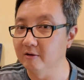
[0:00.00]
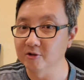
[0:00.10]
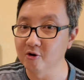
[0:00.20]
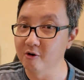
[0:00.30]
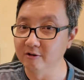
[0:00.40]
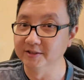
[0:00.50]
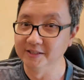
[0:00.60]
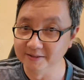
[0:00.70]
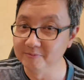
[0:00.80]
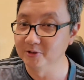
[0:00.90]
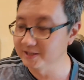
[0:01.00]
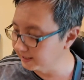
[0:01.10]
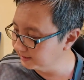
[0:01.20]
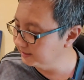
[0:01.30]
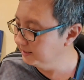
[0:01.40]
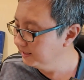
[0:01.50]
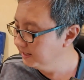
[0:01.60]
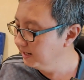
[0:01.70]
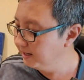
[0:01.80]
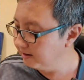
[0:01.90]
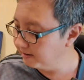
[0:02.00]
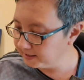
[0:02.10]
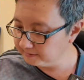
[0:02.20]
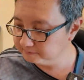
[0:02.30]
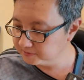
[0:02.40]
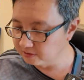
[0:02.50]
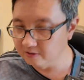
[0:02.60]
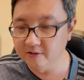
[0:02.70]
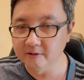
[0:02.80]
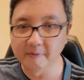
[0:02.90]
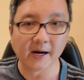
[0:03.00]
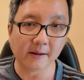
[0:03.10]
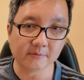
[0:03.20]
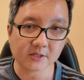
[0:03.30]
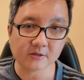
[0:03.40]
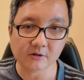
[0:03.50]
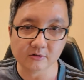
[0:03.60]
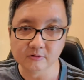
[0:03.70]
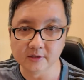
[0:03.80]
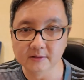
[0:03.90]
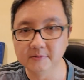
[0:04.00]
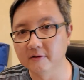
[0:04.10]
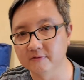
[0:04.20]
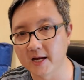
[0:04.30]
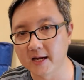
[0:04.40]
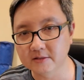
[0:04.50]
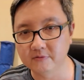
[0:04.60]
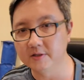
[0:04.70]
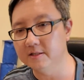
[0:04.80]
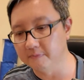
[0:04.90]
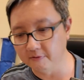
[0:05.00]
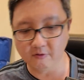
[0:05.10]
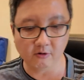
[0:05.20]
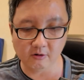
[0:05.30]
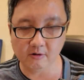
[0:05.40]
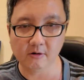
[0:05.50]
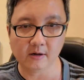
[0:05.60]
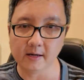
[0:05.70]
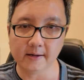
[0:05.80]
on Carousel, most likely. All right, so, but I'm just gonna do a little bit of test first before